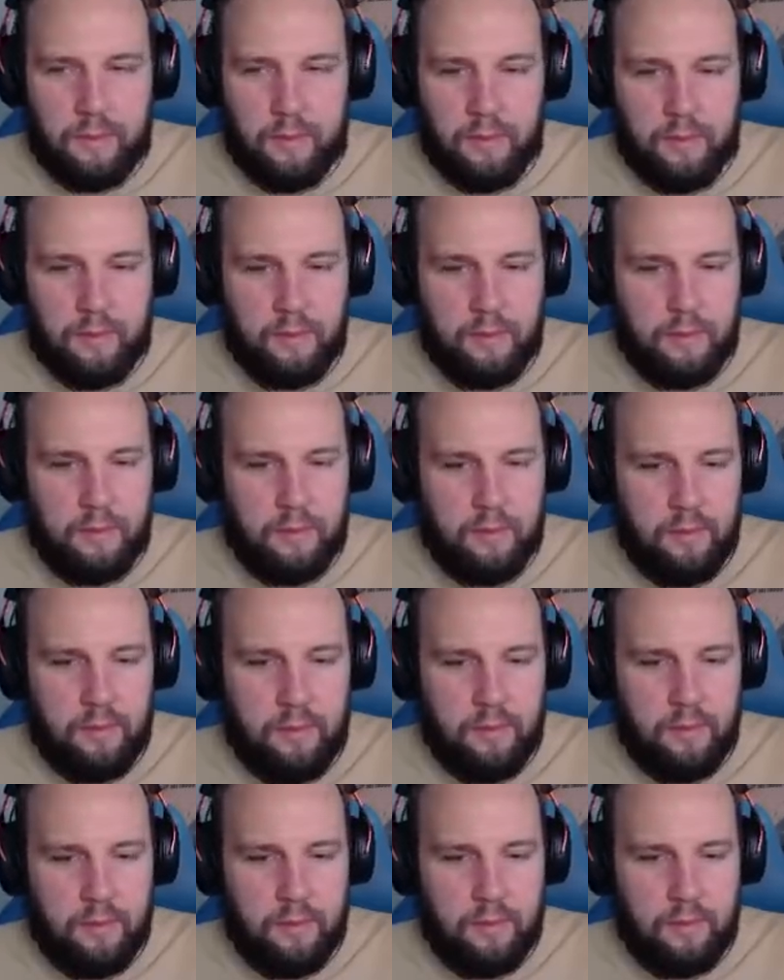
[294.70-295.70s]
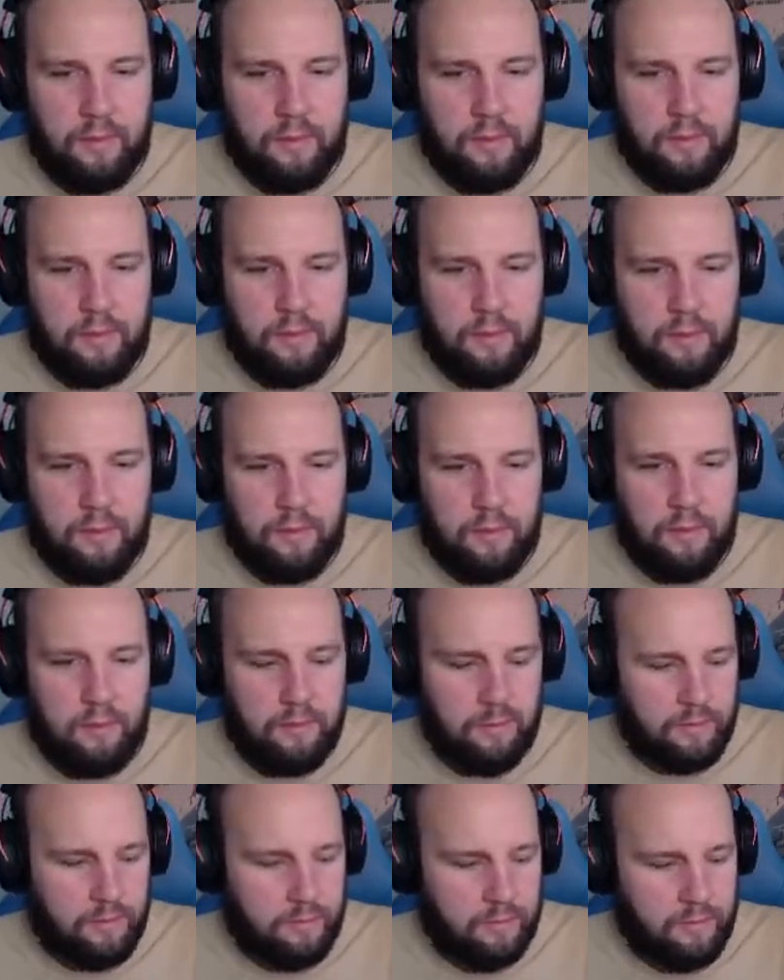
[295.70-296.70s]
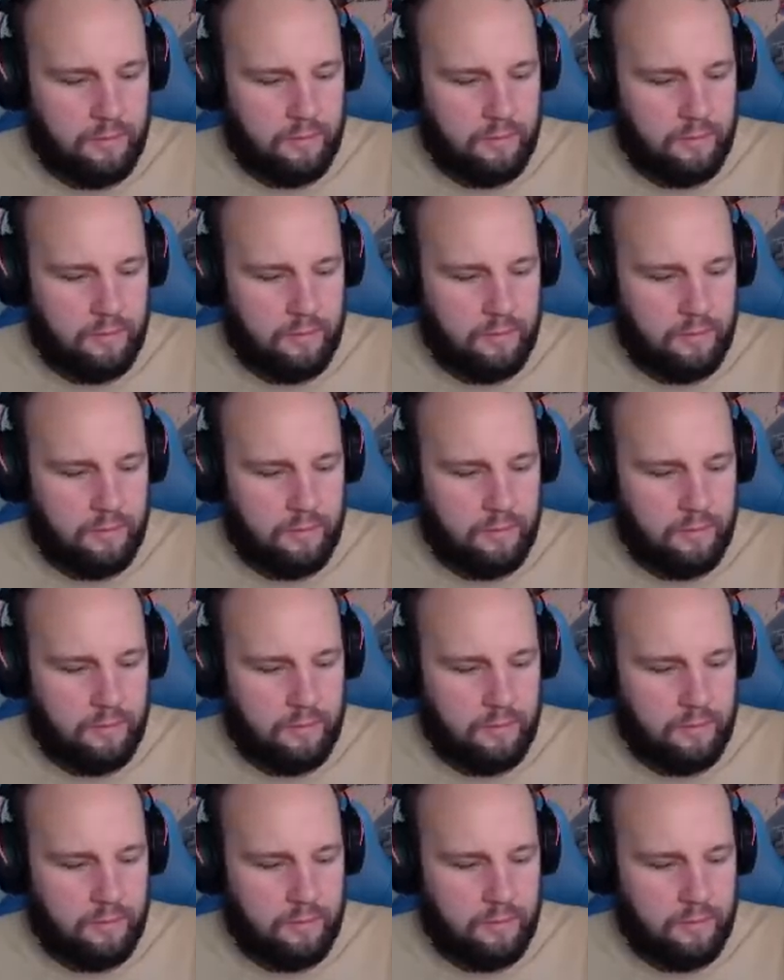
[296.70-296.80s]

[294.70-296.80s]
(no one is talking)